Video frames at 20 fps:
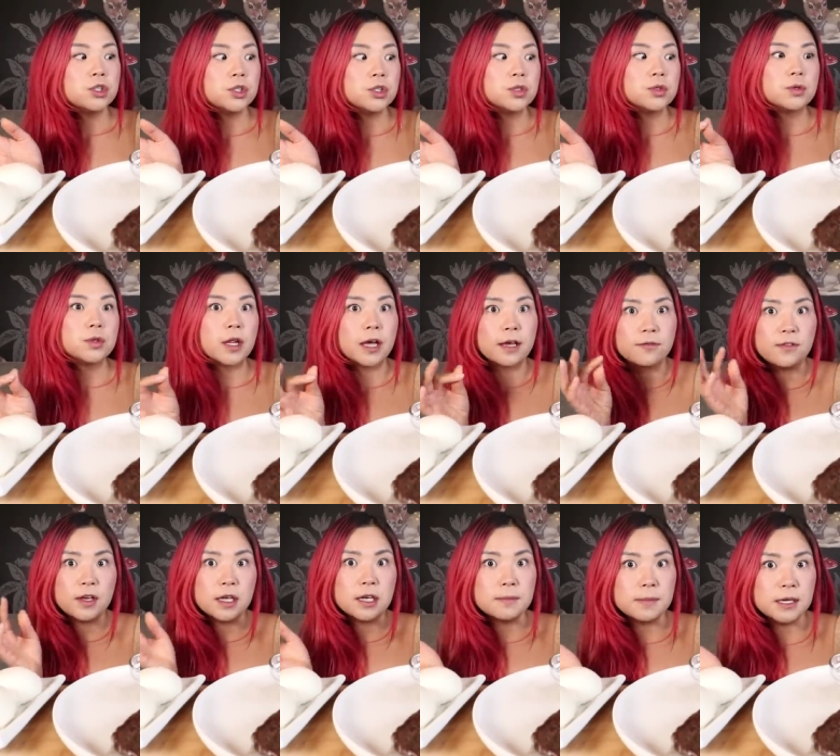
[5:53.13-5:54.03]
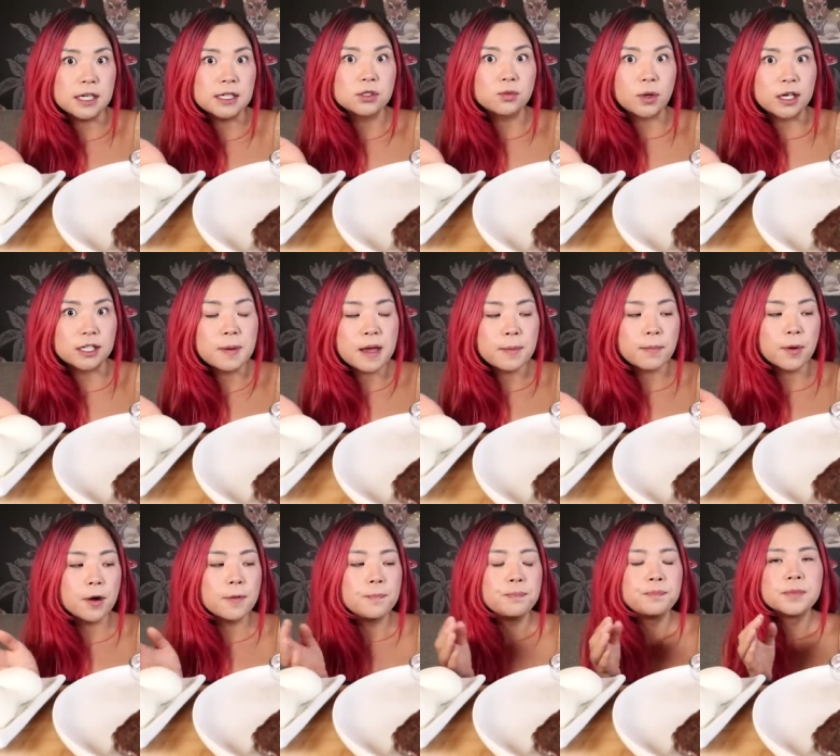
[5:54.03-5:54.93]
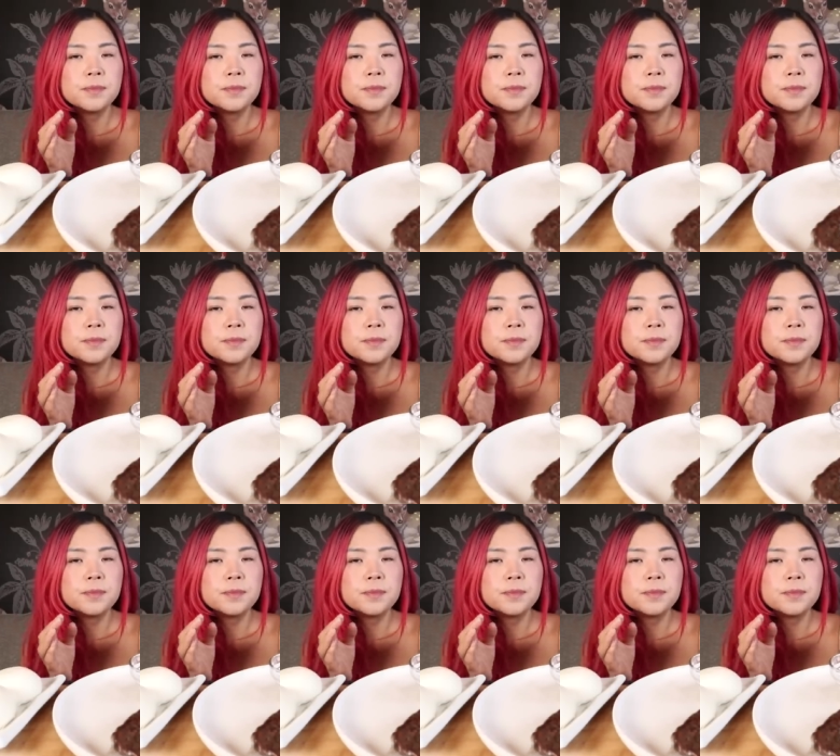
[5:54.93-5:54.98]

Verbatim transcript: to like Vietnamese rice paper